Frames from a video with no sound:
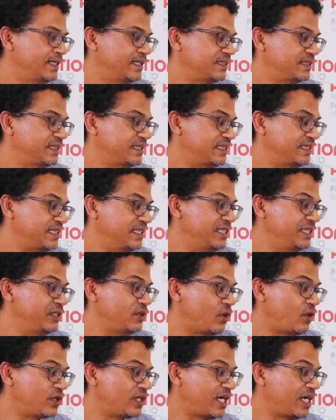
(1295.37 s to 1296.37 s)
This is seen
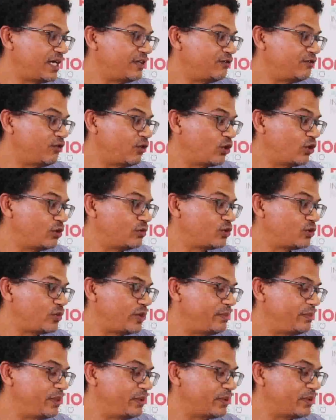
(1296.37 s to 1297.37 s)
in online forums
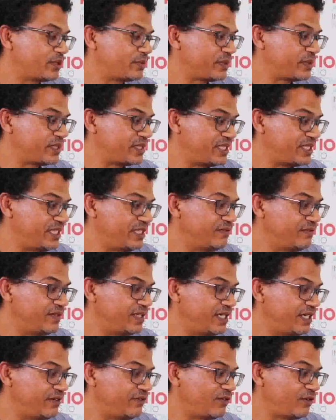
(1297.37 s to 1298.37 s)
where people's
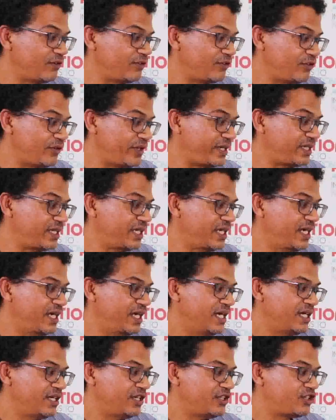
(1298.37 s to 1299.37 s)
perceived level of threat
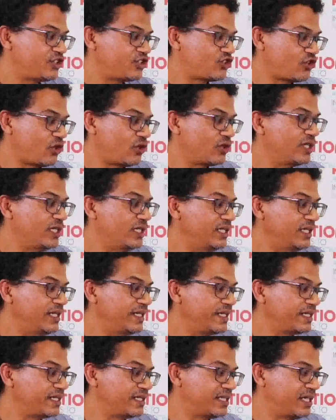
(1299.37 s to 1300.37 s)
is strongly
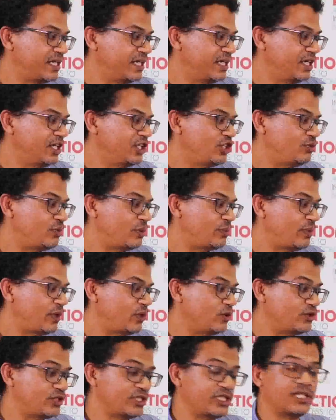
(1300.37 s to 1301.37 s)
linked to
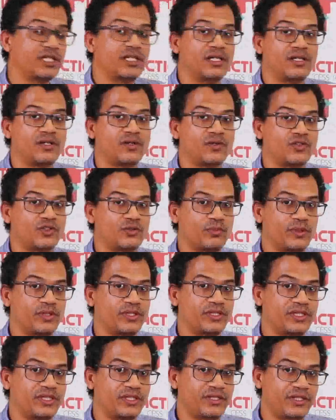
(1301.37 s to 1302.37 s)
proposing
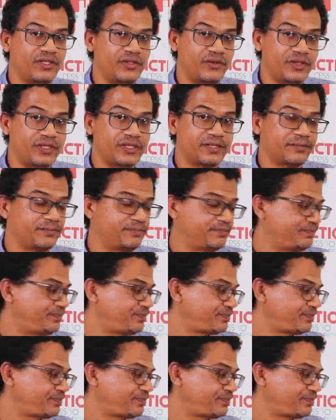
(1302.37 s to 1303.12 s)
conspiracy theories.